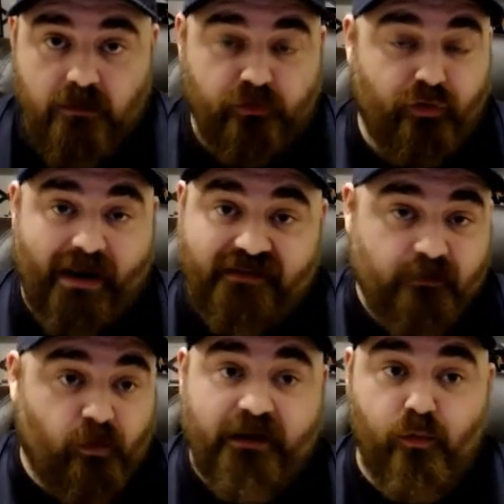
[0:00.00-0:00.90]
create some
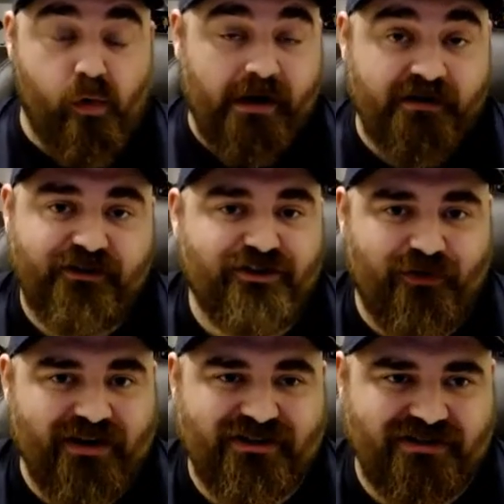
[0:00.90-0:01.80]
really weird
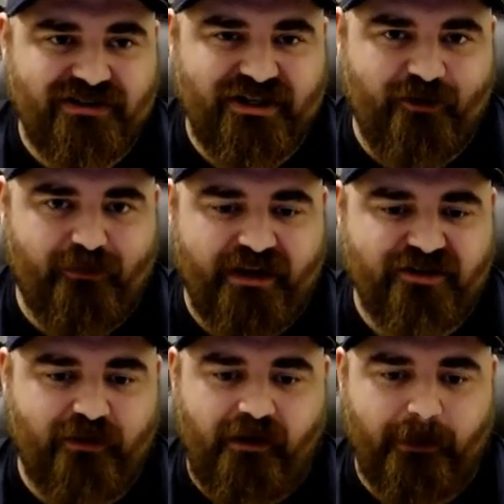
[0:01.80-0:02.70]
situations this year where
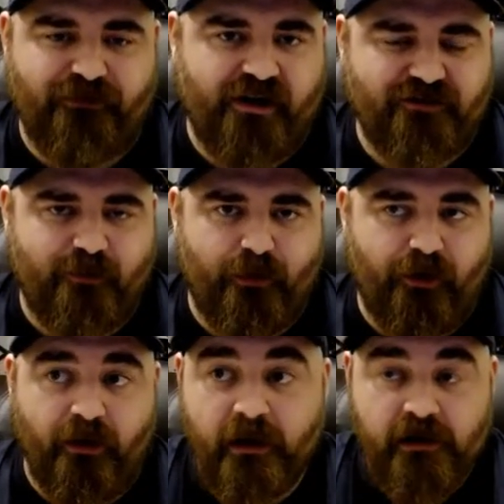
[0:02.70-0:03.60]
players were entering the transfer
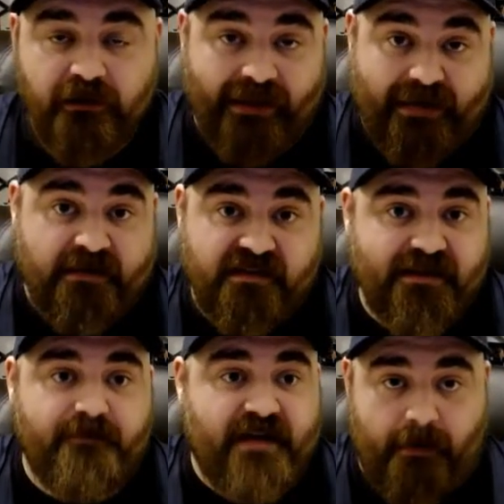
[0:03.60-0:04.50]
portal like in
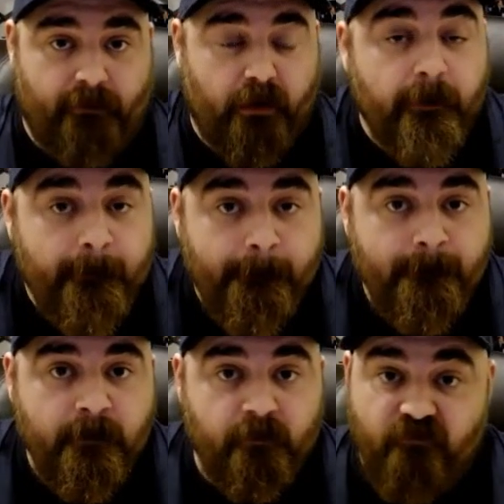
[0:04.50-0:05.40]
September.
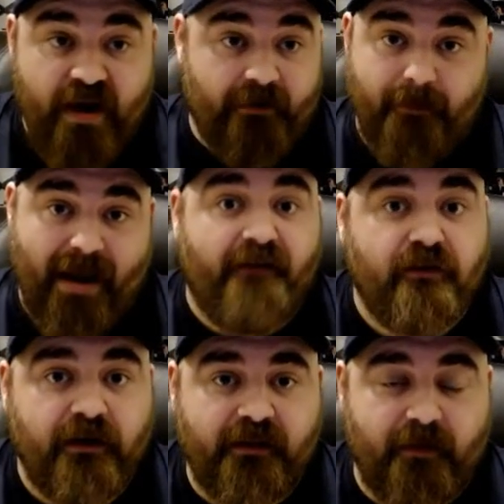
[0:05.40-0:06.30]
Very
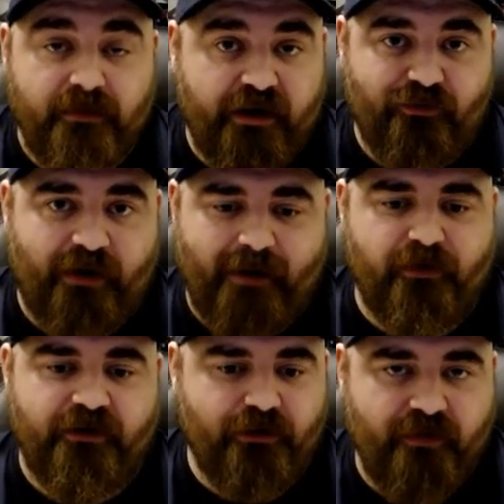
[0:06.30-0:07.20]
baffling that players were able
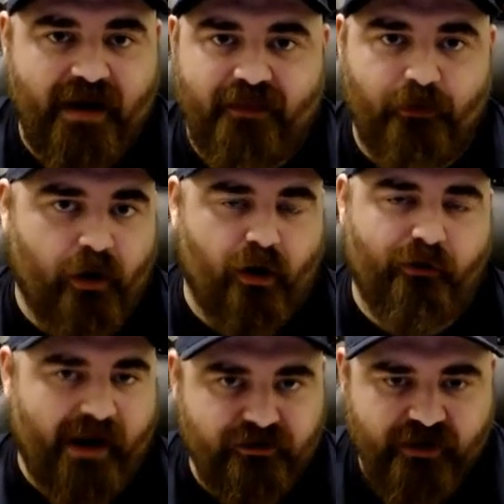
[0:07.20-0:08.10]
to do that. They were all
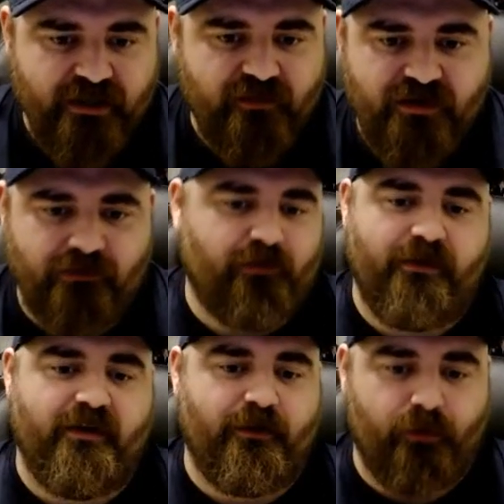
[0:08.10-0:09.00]
grad transfers, it was
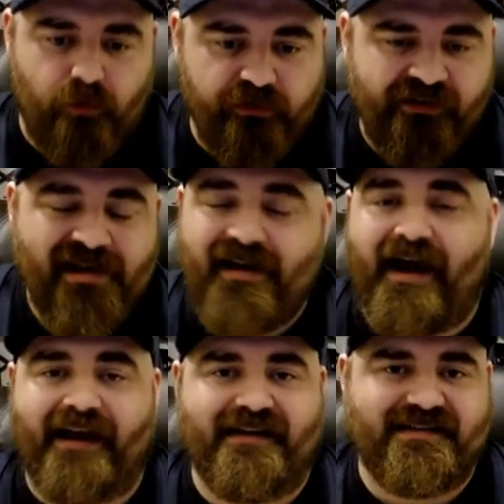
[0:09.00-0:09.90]
within the rules.
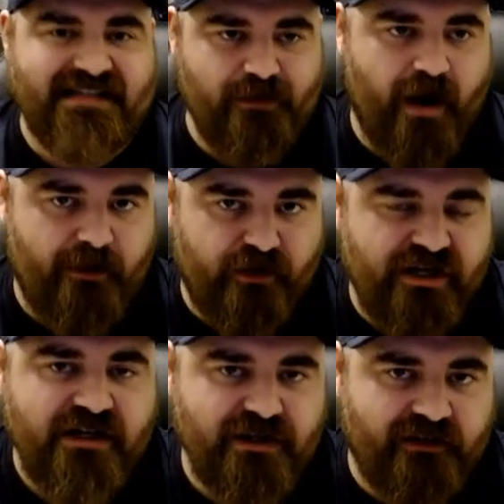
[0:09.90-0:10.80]
I can see why they're
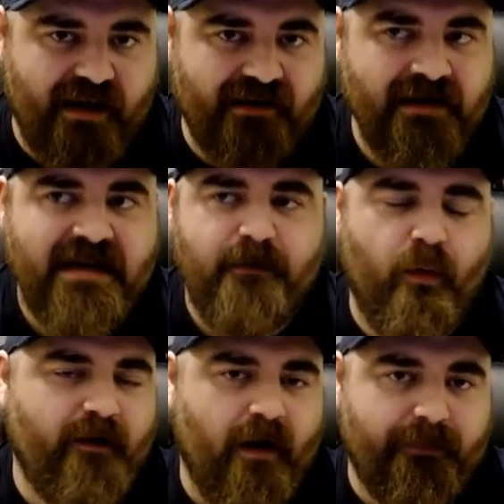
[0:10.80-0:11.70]
changing that.
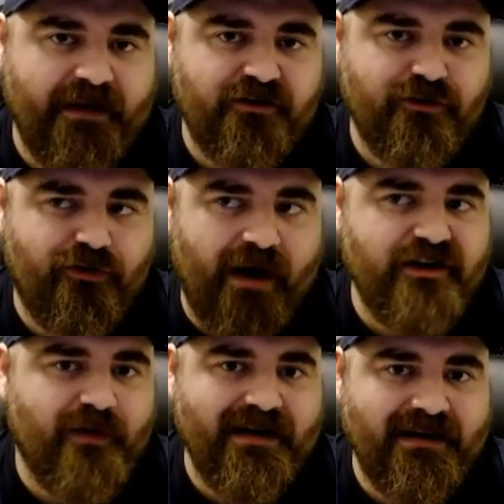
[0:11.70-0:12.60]
What about players who
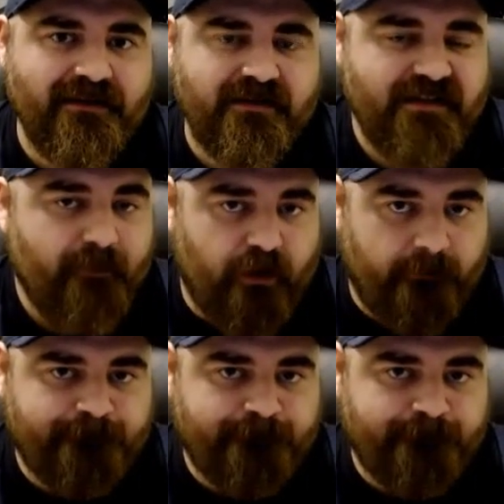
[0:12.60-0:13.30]
graduate in the summer?